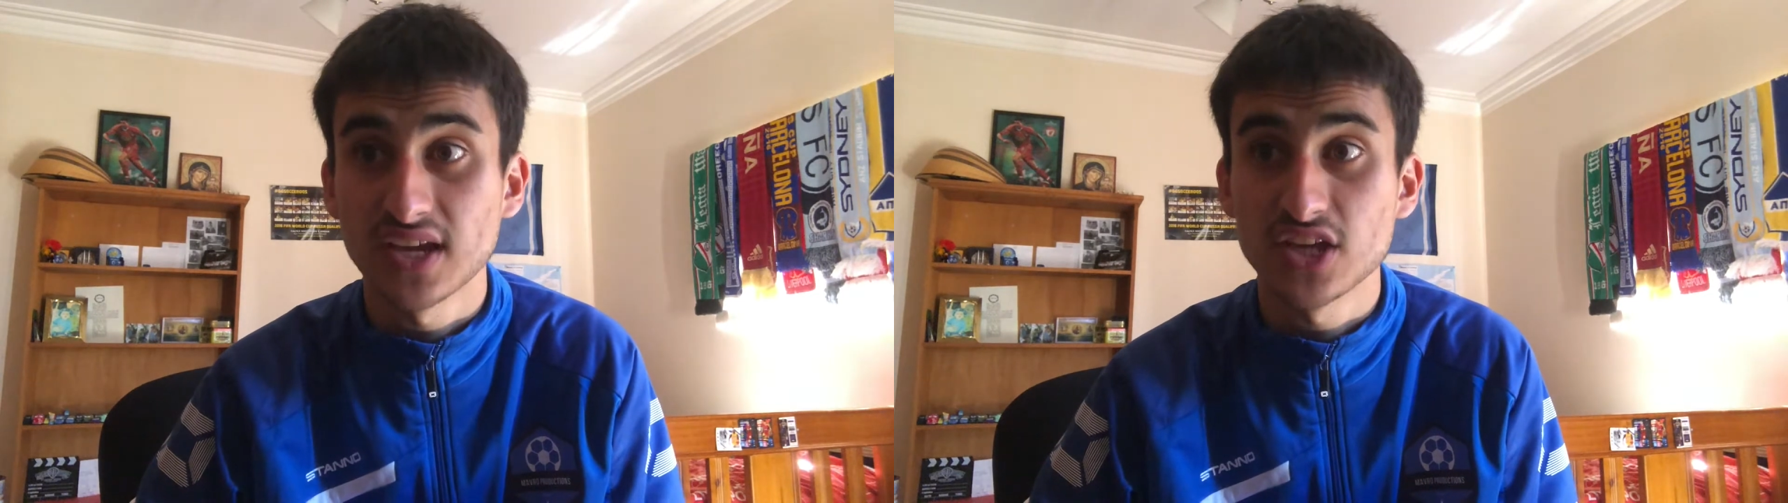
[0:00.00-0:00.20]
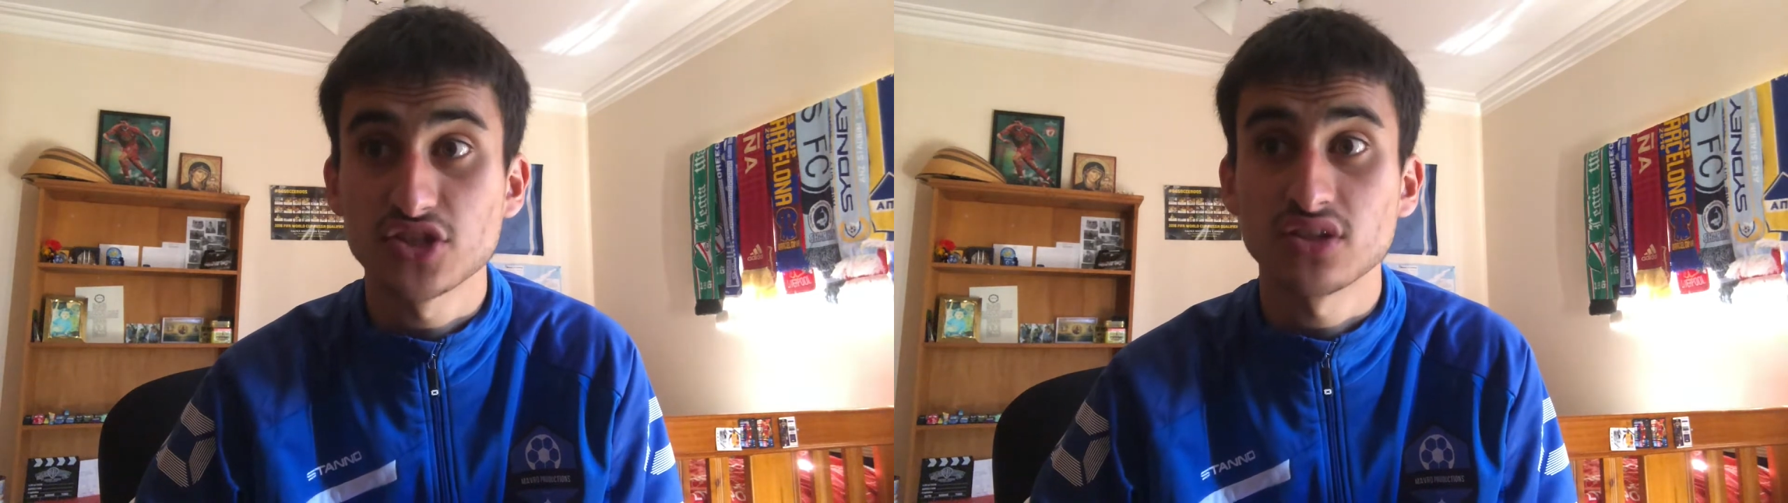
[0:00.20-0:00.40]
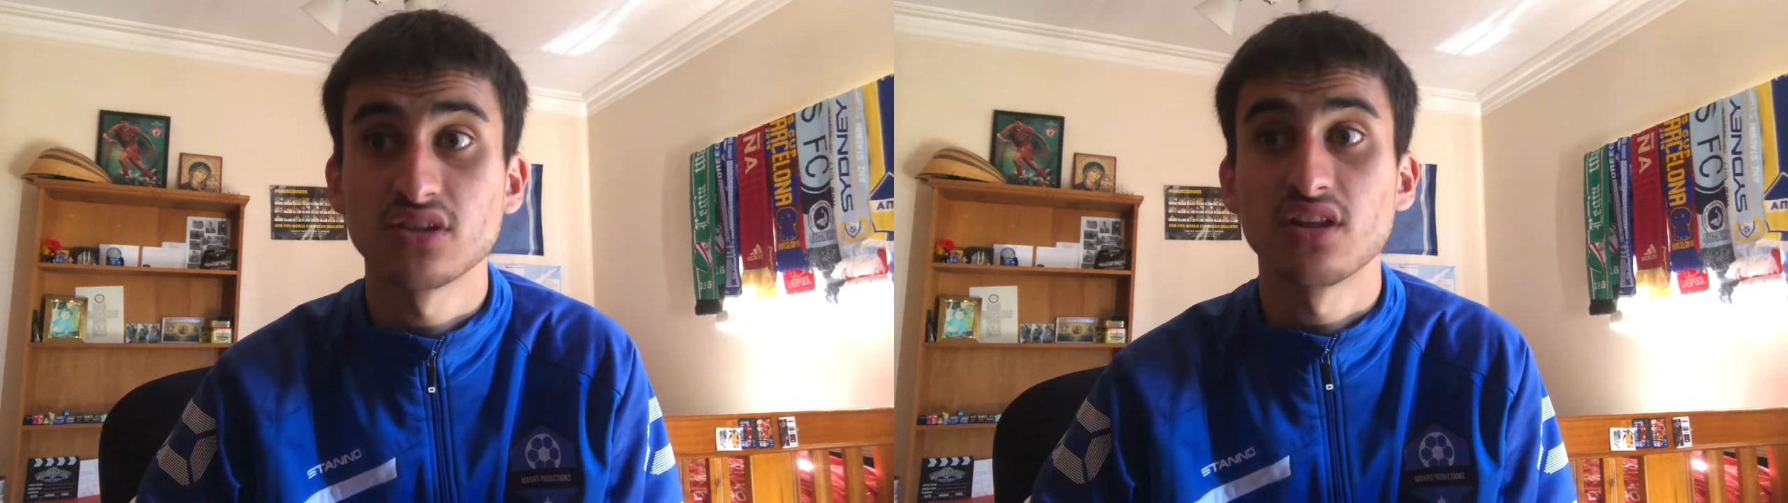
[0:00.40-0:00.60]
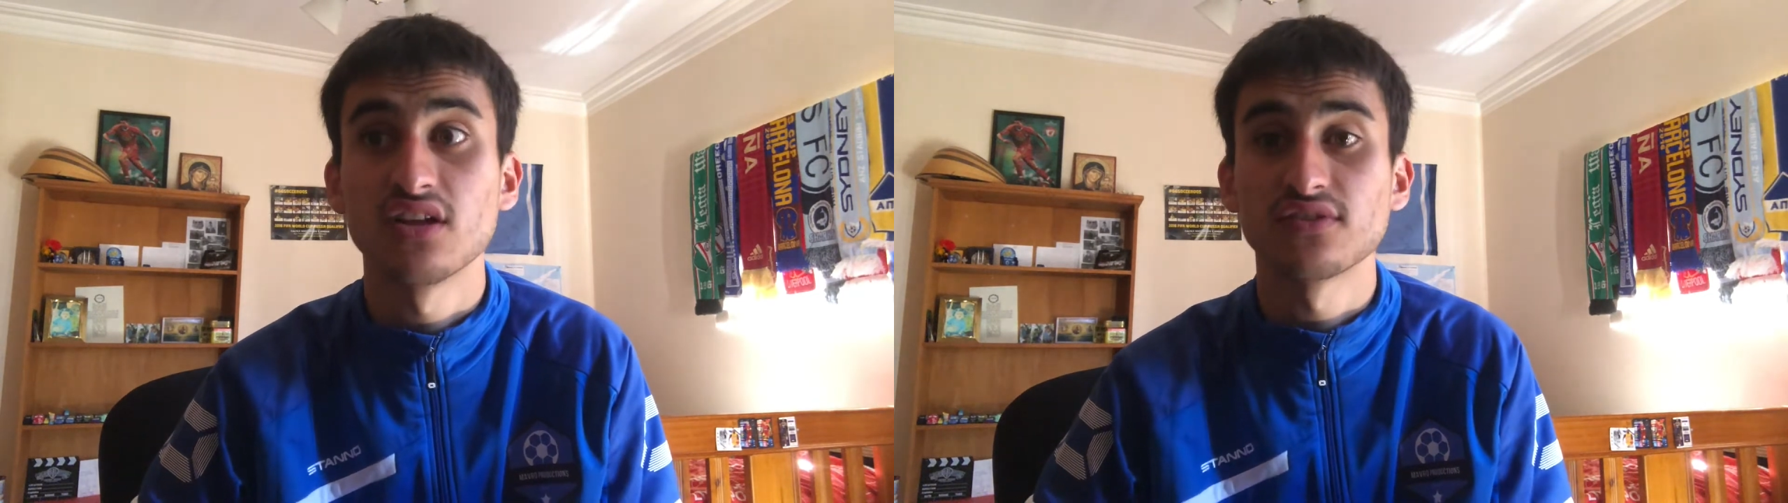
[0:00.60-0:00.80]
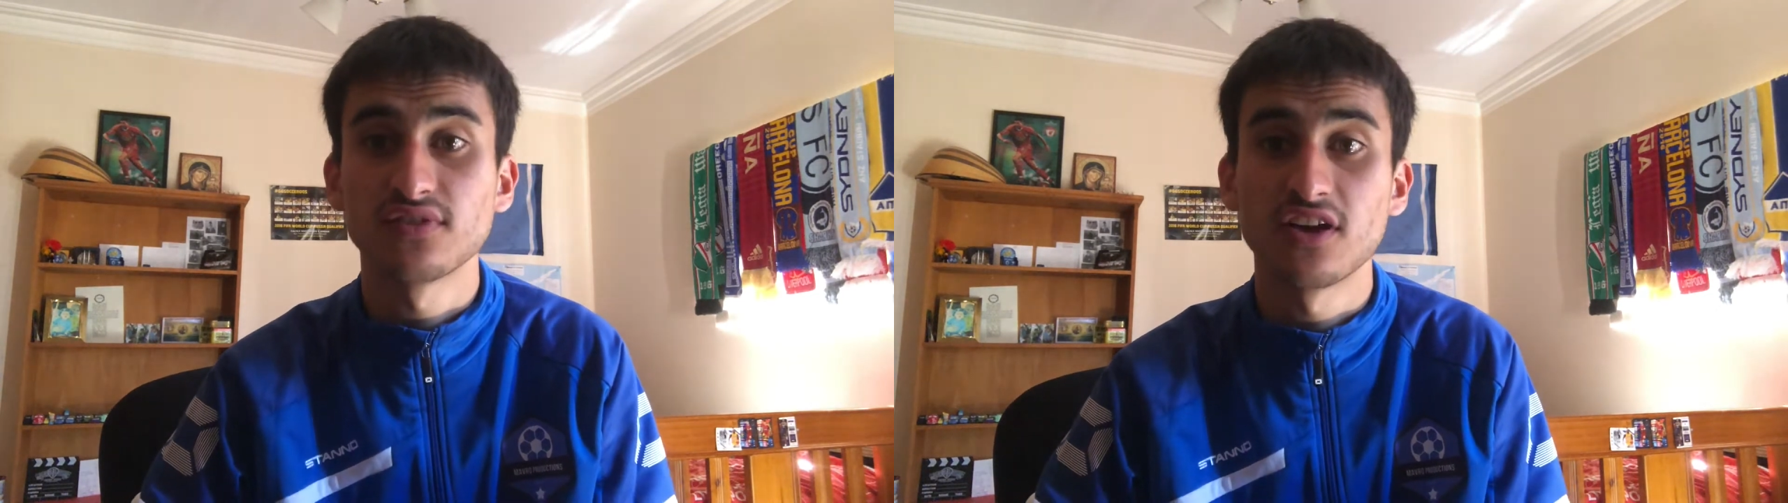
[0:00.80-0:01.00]
each in the
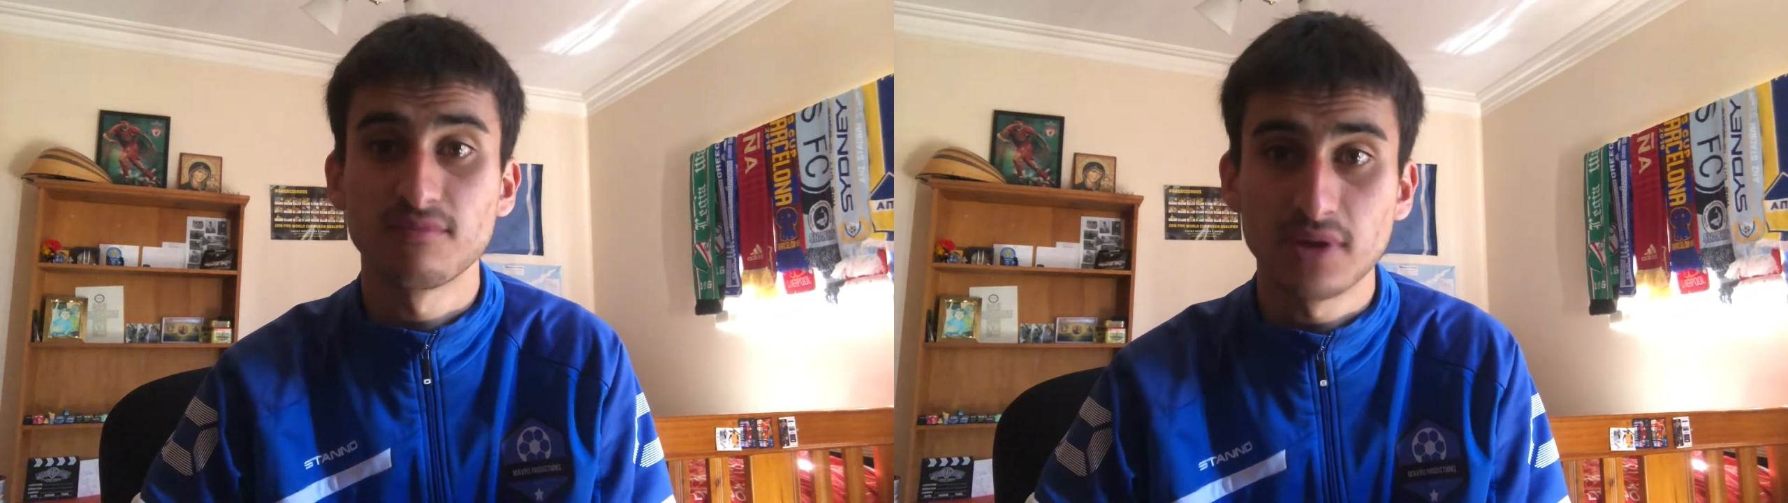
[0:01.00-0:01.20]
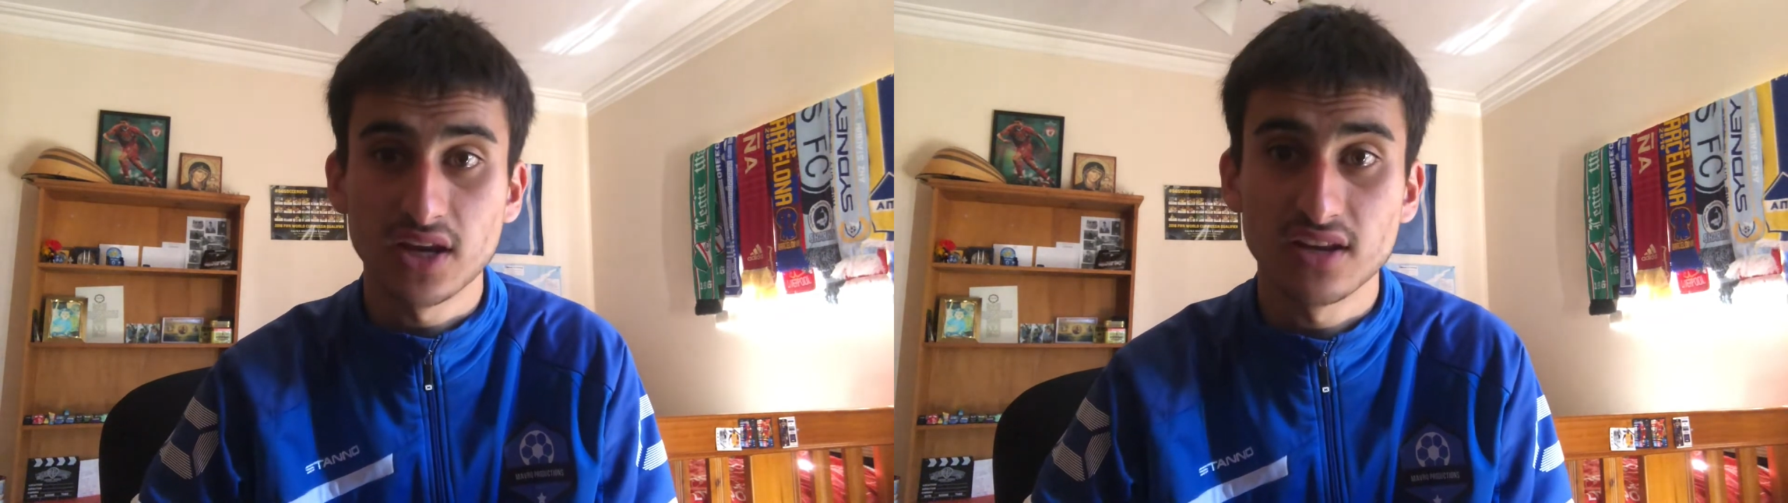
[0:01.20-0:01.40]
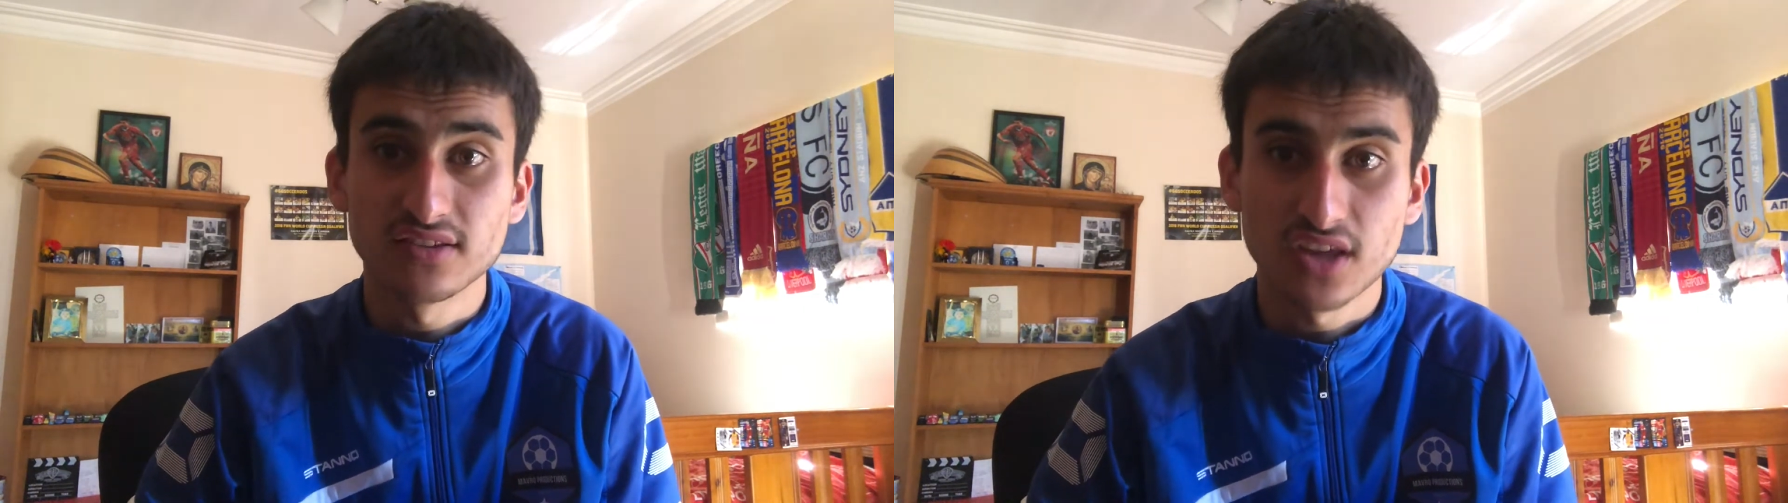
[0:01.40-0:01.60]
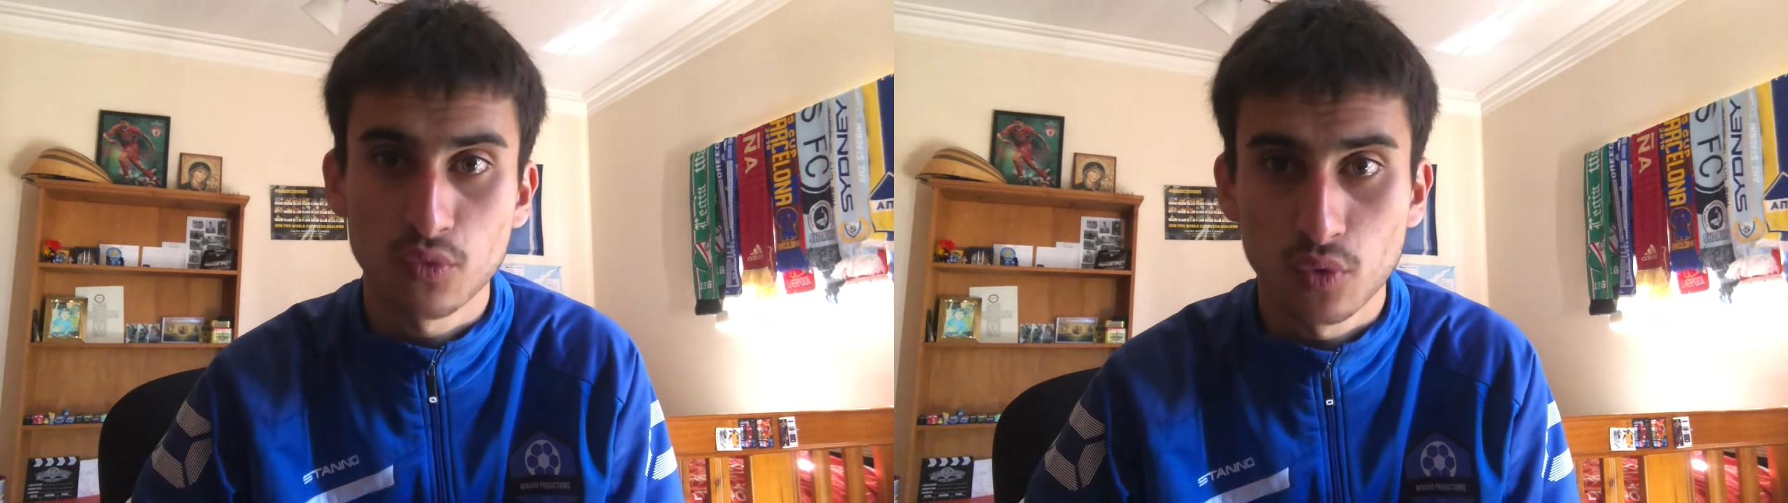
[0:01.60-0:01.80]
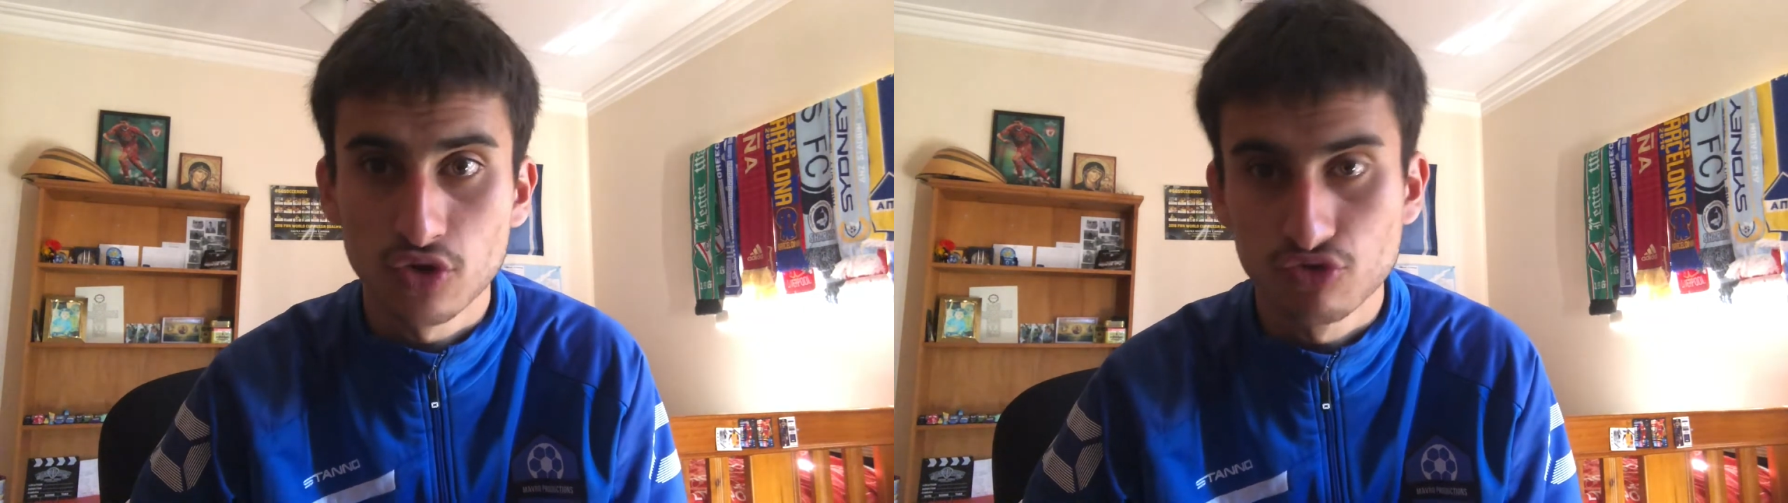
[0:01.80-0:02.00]
last 5 meetings
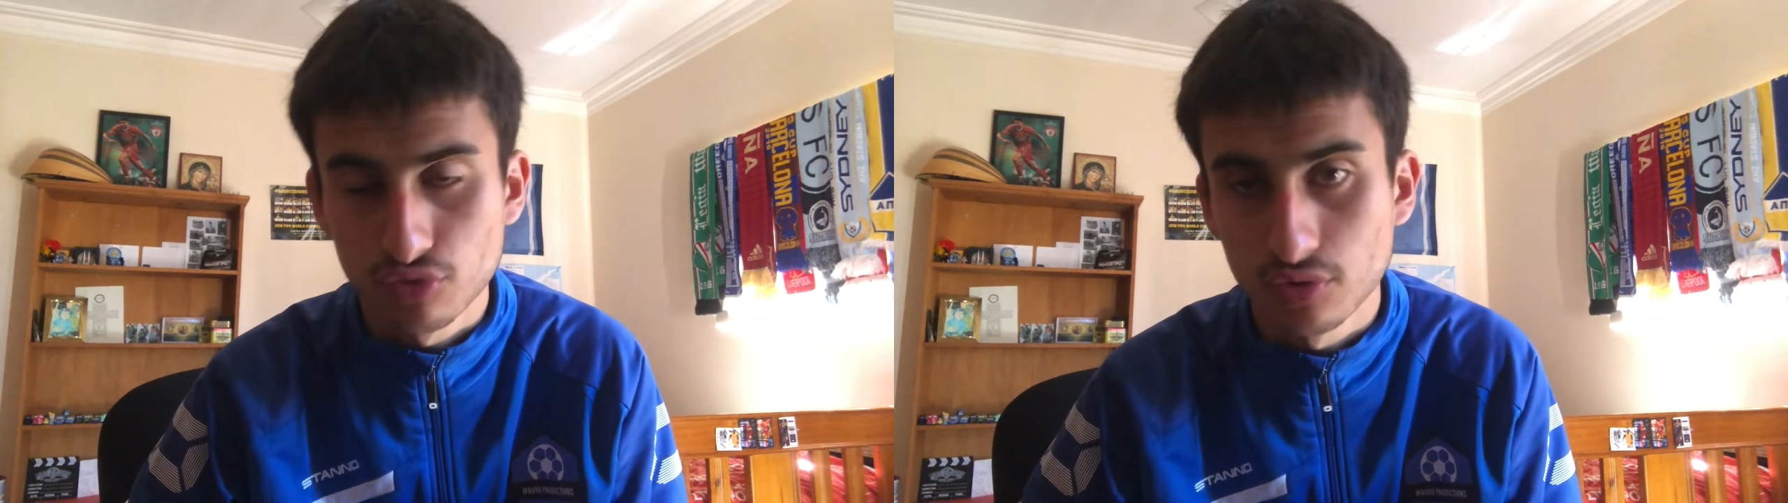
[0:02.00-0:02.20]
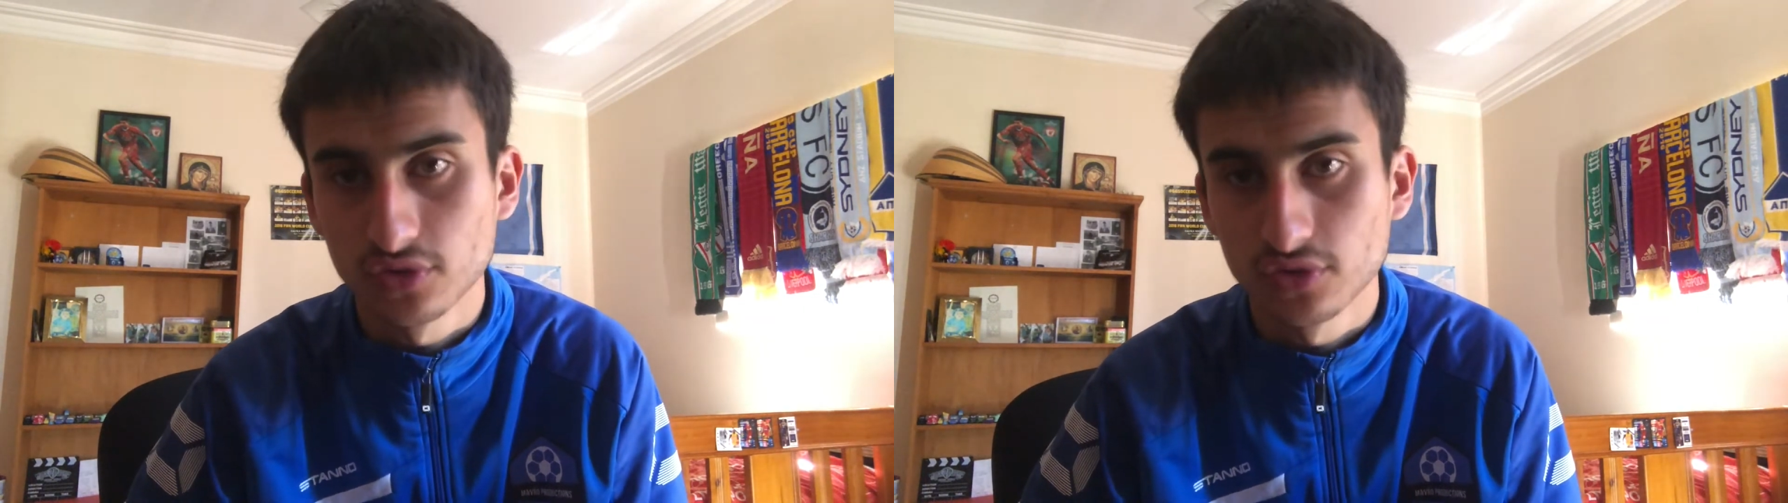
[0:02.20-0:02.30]
and 1 draw.